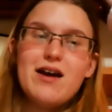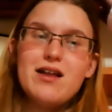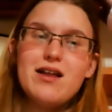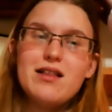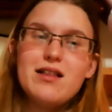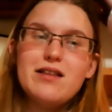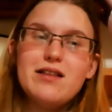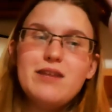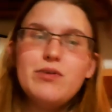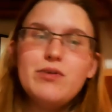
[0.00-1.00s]
label
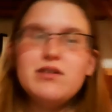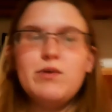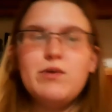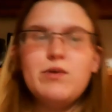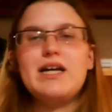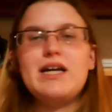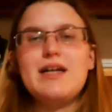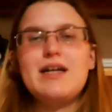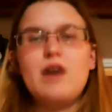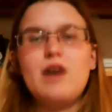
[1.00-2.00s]
is what can help
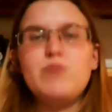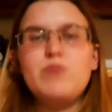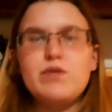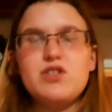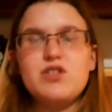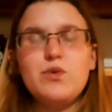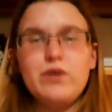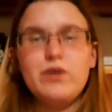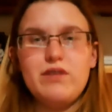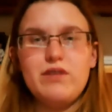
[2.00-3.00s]
you in school if
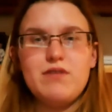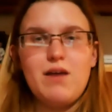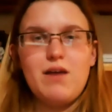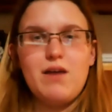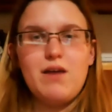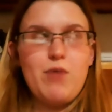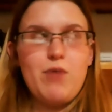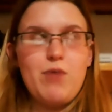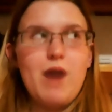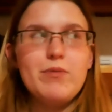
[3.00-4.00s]
a
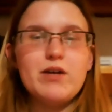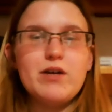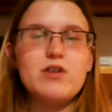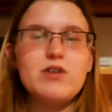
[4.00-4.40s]
problem occurs.